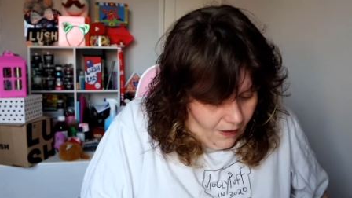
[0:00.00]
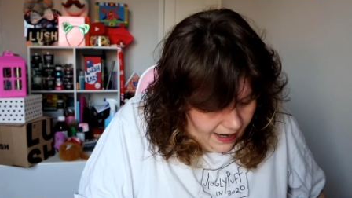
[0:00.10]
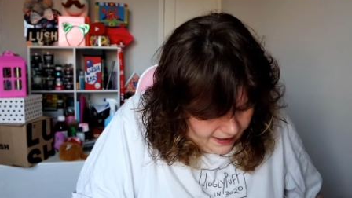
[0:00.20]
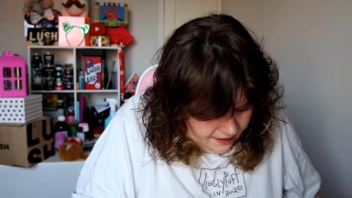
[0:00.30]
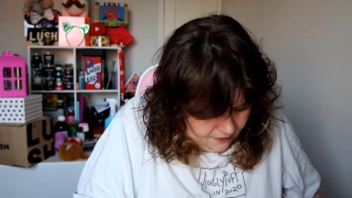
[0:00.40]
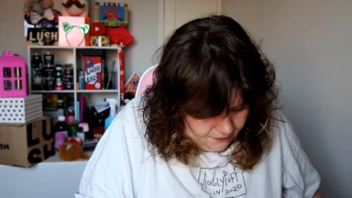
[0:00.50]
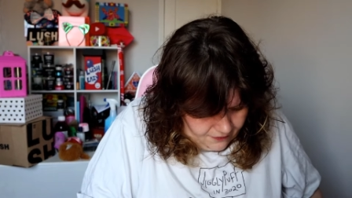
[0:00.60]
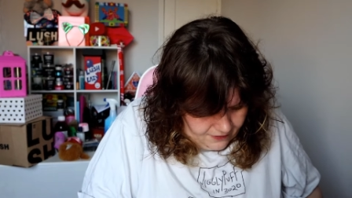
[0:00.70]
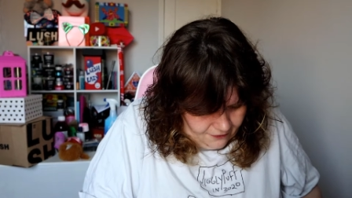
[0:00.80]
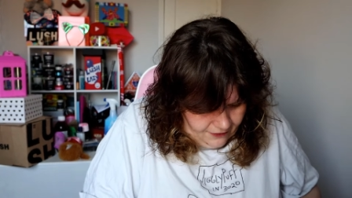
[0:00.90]
Wow.
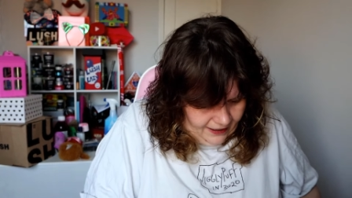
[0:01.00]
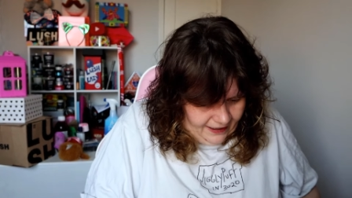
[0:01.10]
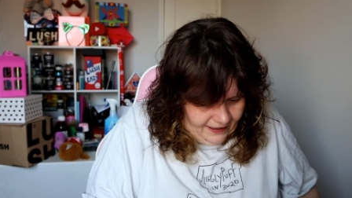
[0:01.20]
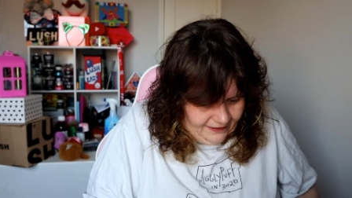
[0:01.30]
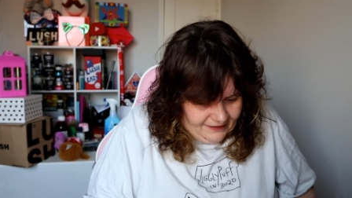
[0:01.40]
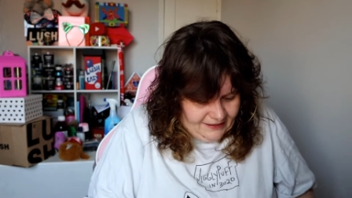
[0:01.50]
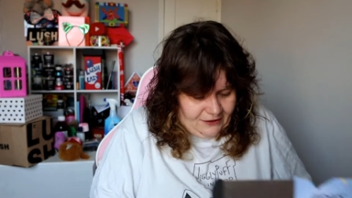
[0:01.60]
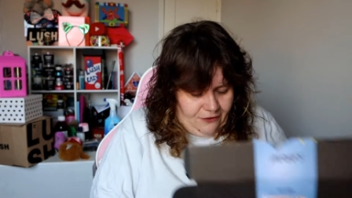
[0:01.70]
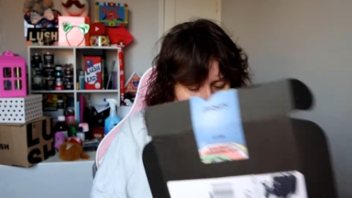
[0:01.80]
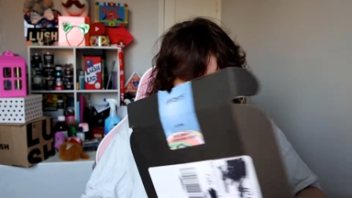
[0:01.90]
Okay, this is
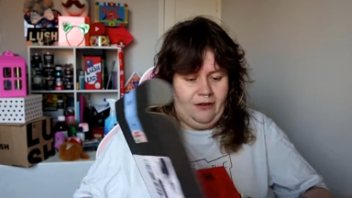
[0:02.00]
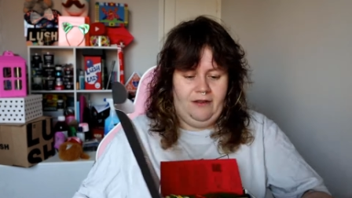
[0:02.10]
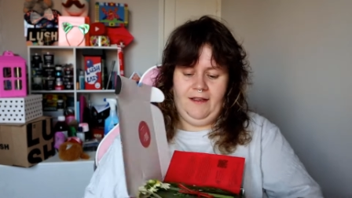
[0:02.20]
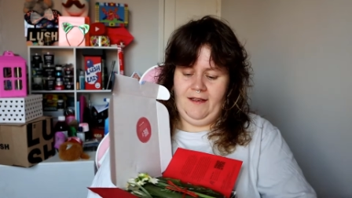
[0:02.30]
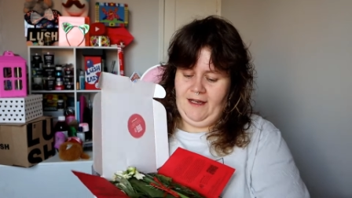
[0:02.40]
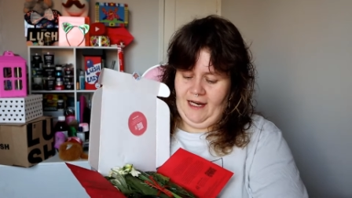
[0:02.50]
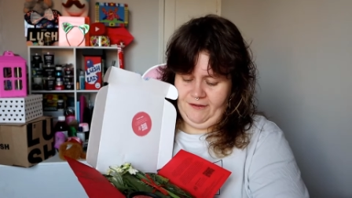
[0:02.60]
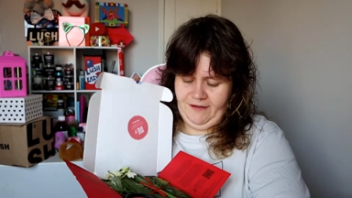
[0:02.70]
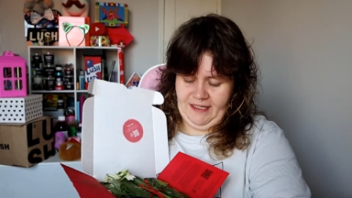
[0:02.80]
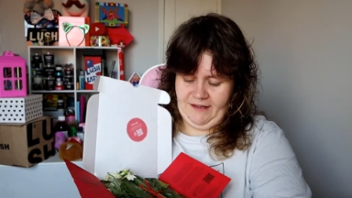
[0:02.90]
cool. I
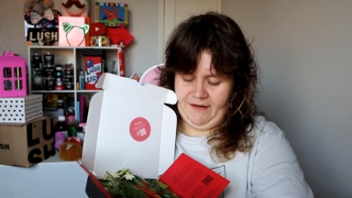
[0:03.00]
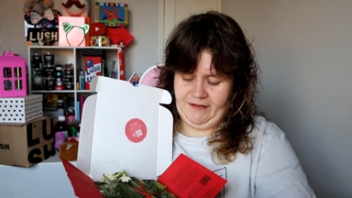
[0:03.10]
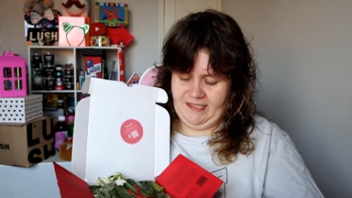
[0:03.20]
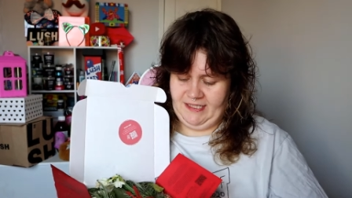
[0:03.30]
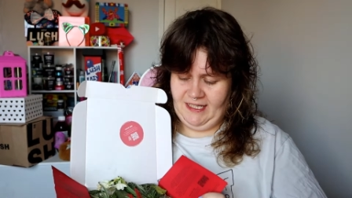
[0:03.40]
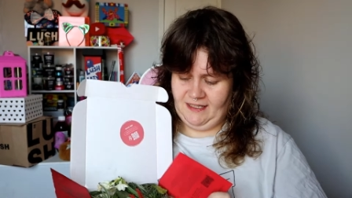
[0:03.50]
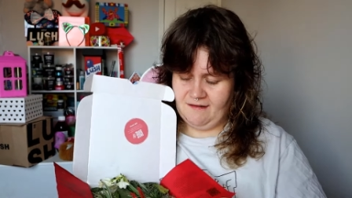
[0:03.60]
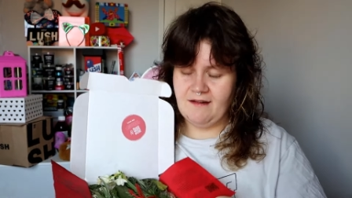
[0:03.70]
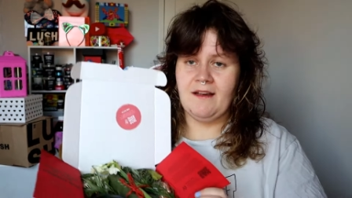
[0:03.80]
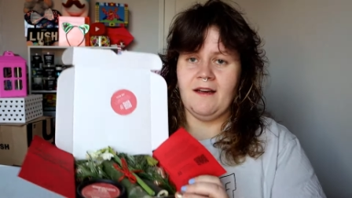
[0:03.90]
don't think I've ever
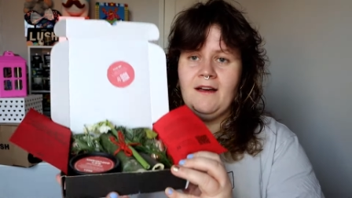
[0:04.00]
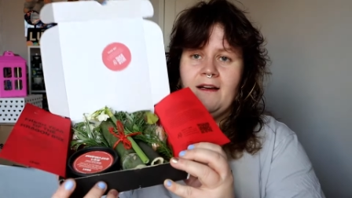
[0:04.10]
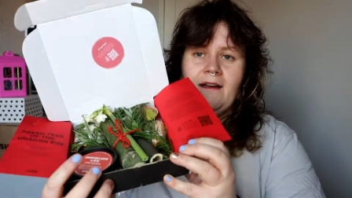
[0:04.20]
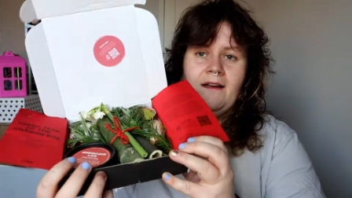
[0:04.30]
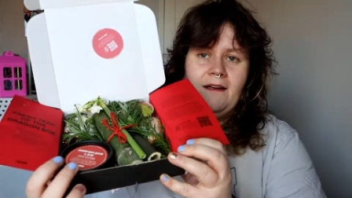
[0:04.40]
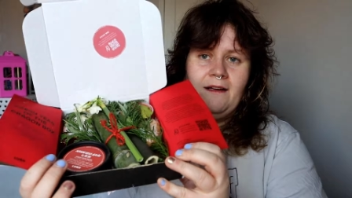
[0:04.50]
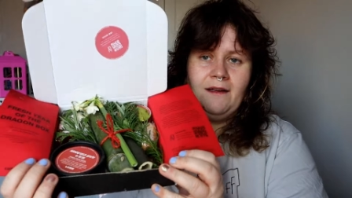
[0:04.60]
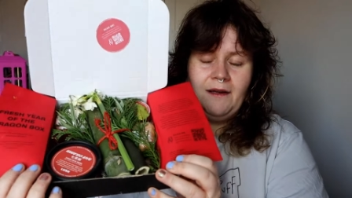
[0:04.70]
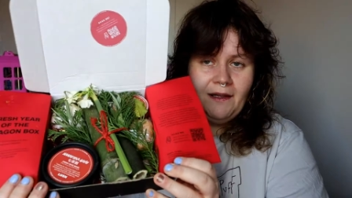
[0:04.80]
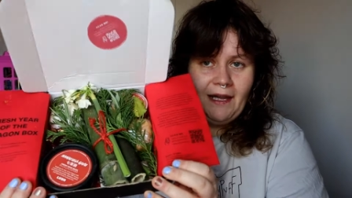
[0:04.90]
seen,
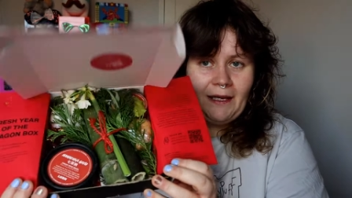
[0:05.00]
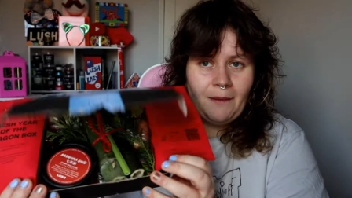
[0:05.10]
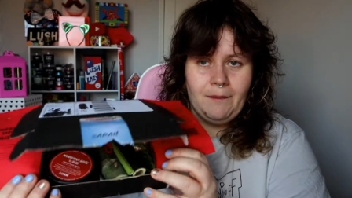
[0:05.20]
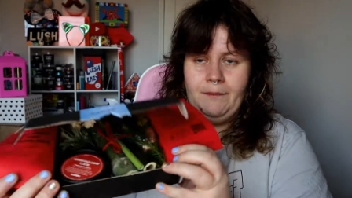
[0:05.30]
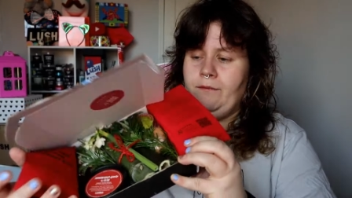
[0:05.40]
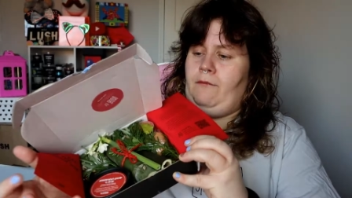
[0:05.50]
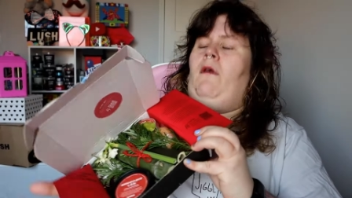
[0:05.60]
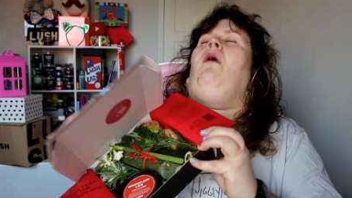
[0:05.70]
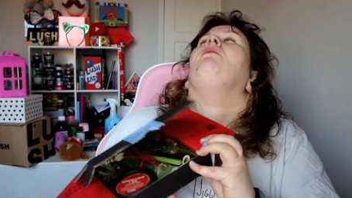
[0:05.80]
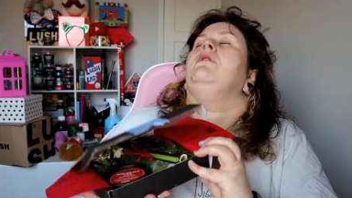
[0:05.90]
like,
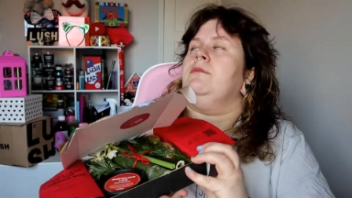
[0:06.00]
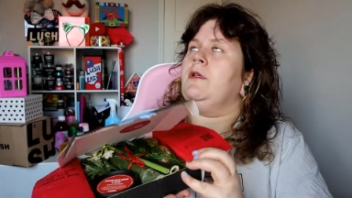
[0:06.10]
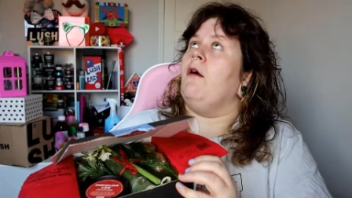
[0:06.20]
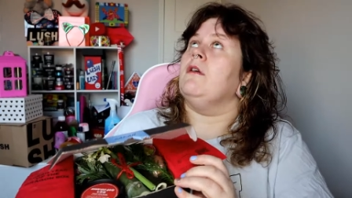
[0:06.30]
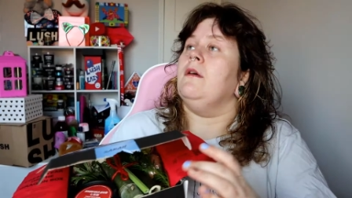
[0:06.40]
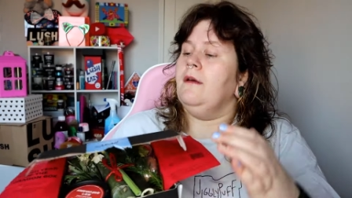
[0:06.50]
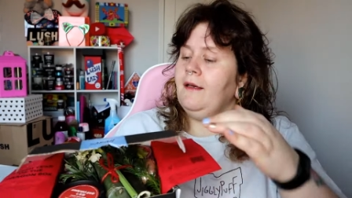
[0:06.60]
oh God,